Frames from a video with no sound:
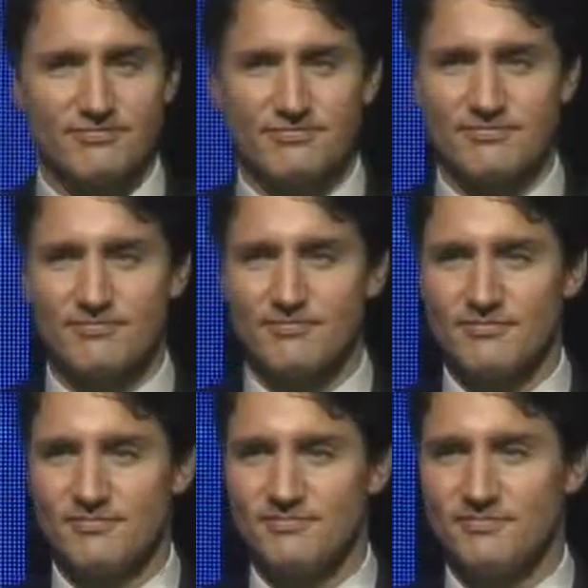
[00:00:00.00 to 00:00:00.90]

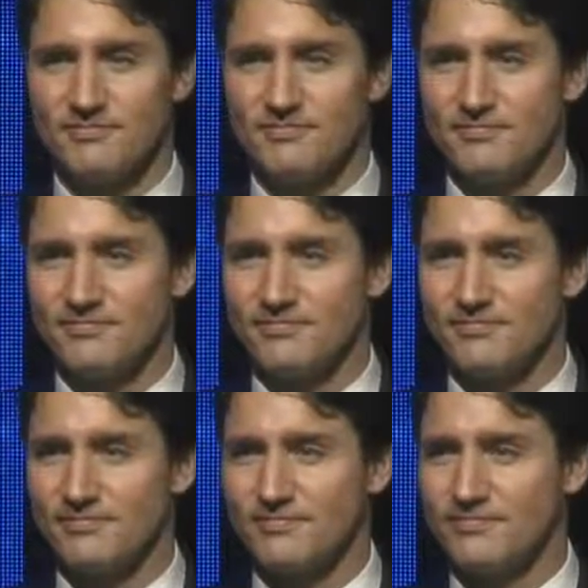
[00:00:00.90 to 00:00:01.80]

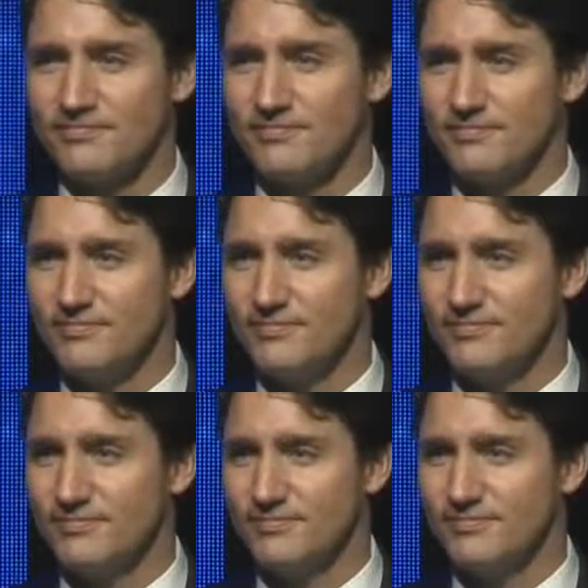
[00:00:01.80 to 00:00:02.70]

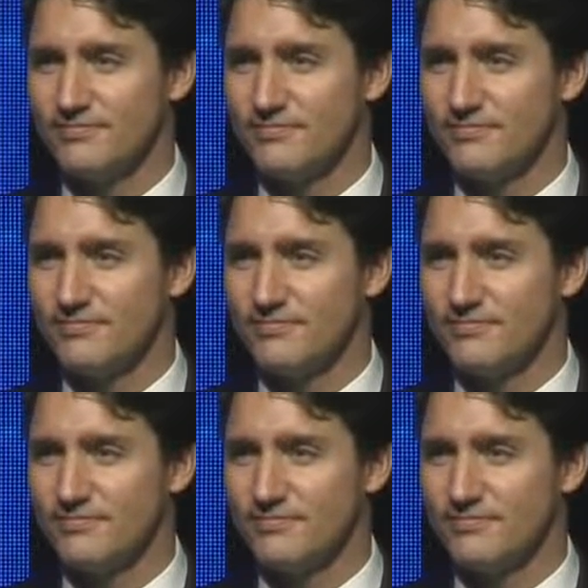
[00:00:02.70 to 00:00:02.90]
[no speech]